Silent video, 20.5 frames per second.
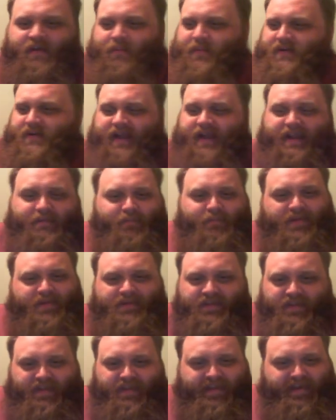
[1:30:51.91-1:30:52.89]
But it ain't
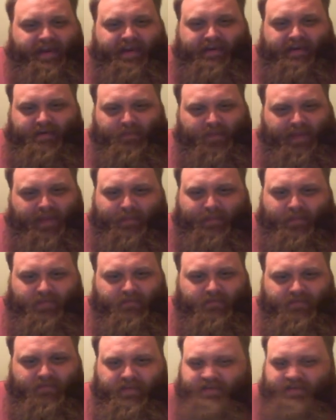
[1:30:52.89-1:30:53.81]
been to the Canadian people.